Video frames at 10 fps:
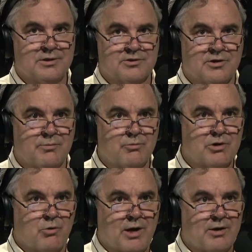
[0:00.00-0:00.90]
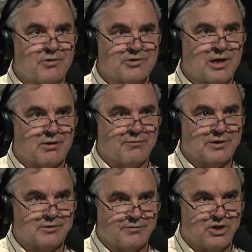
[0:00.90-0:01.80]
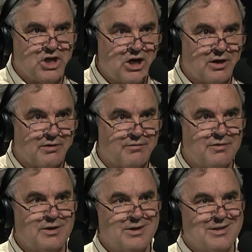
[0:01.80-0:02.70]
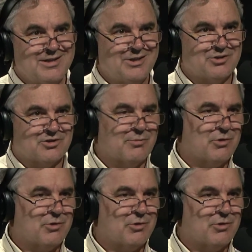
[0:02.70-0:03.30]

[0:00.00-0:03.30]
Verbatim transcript: Some require the sacrifice of a dove, you know, some mm-hmm.